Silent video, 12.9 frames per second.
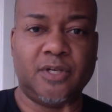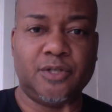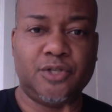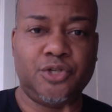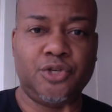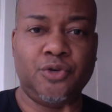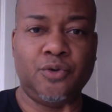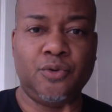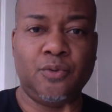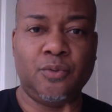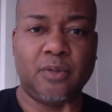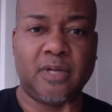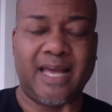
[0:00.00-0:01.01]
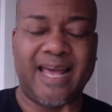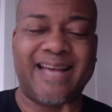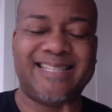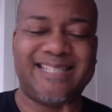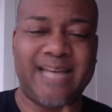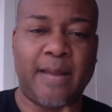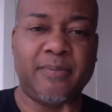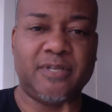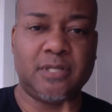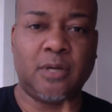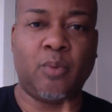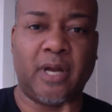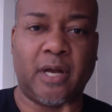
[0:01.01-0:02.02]
to accept
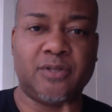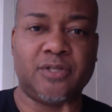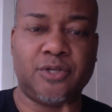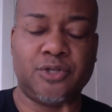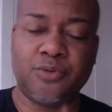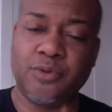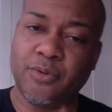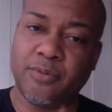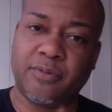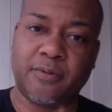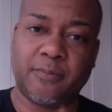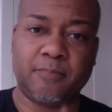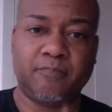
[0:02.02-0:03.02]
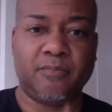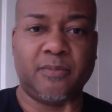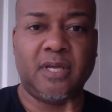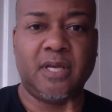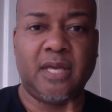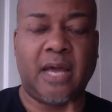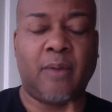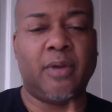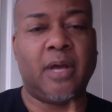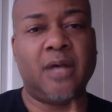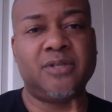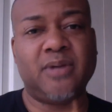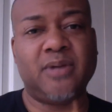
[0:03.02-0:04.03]
someone else's truth. And we
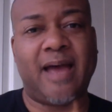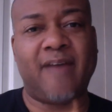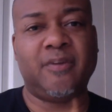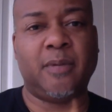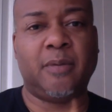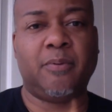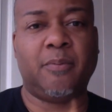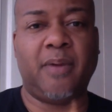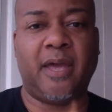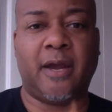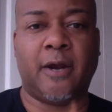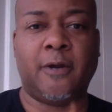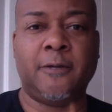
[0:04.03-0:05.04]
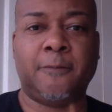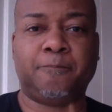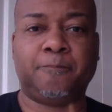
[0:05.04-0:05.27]
also have to be prepared